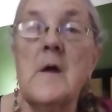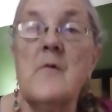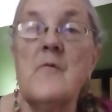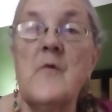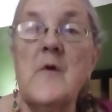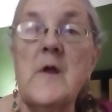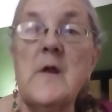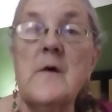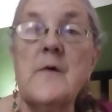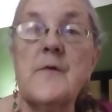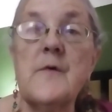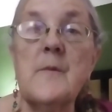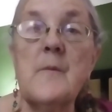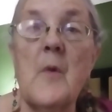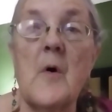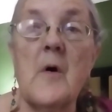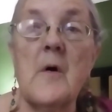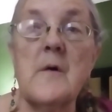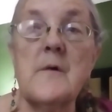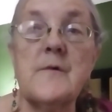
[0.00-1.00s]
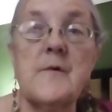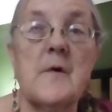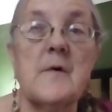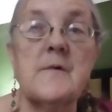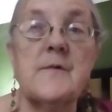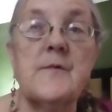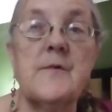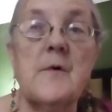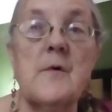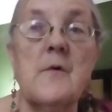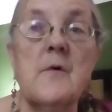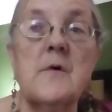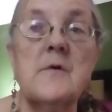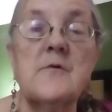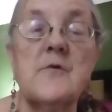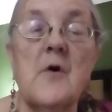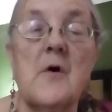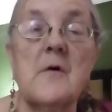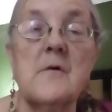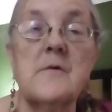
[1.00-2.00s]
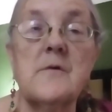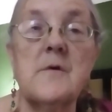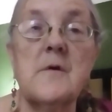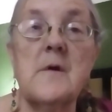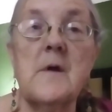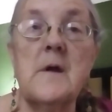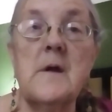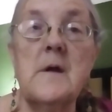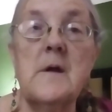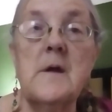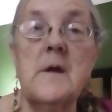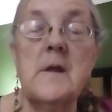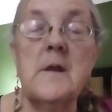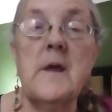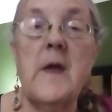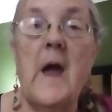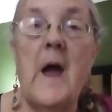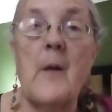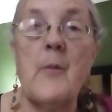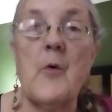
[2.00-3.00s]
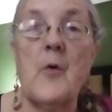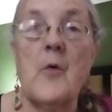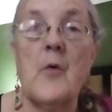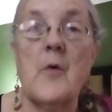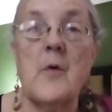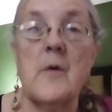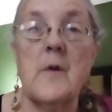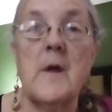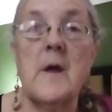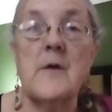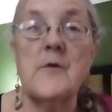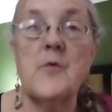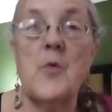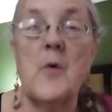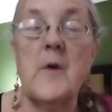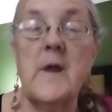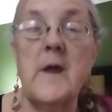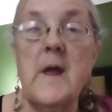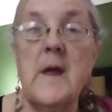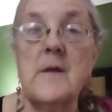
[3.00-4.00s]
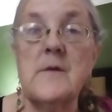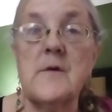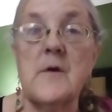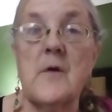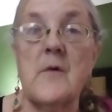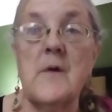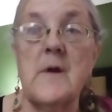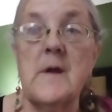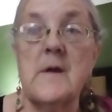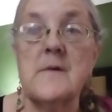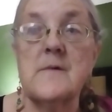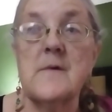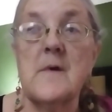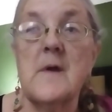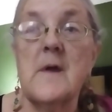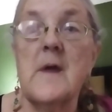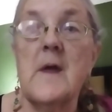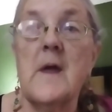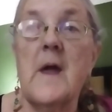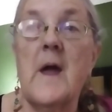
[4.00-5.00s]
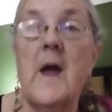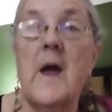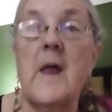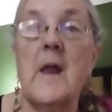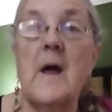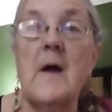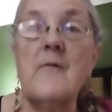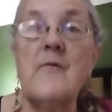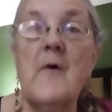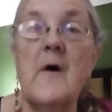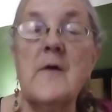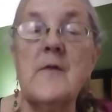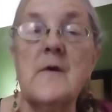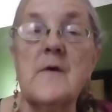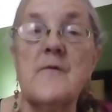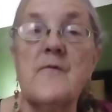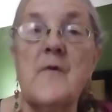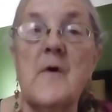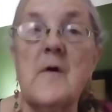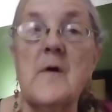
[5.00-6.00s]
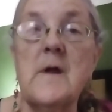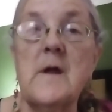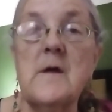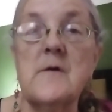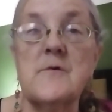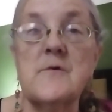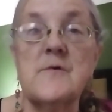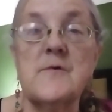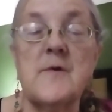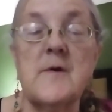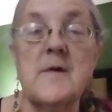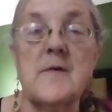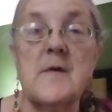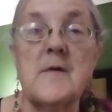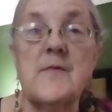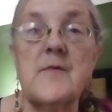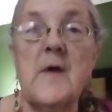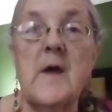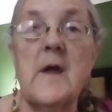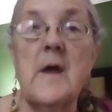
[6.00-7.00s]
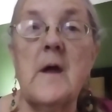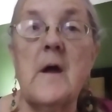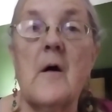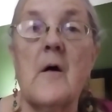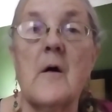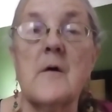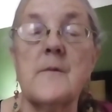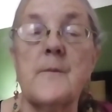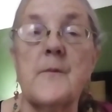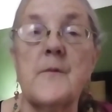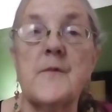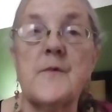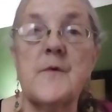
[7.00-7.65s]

Venus and Mars are still conjunct in Capricorn at 28 degrees, and I find this very interesting that they are